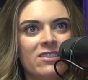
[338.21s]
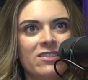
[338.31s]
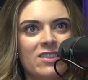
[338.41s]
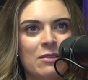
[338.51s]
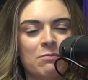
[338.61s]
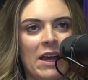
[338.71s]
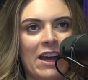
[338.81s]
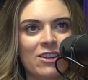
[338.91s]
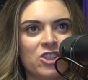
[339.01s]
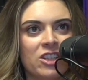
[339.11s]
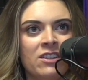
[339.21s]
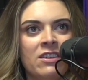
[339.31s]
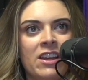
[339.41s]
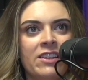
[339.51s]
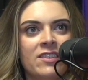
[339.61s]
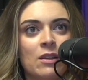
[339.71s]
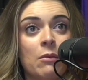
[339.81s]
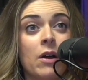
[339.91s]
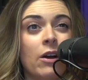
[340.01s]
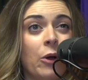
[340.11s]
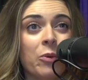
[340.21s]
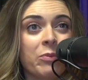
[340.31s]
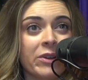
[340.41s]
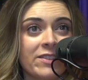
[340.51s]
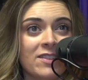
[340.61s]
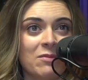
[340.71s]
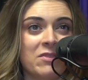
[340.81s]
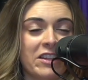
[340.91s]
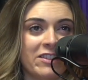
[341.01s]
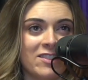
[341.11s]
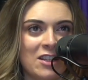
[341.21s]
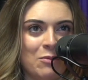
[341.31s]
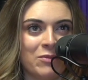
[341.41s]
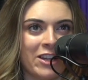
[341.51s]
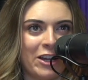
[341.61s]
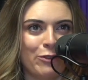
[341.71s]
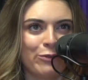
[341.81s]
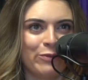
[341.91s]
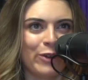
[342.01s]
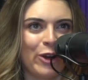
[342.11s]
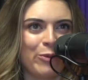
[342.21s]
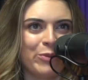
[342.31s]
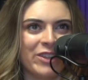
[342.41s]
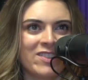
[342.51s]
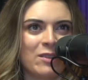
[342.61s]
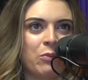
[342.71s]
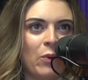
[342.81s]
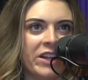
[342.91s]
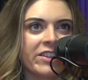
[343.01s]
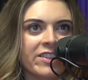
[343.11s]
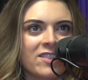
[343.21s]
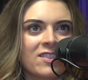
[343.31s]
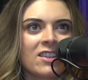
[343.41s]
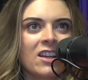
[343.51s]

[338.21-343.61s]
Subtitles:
some passion and some hope in something that seemed kind of hopeless and pointless.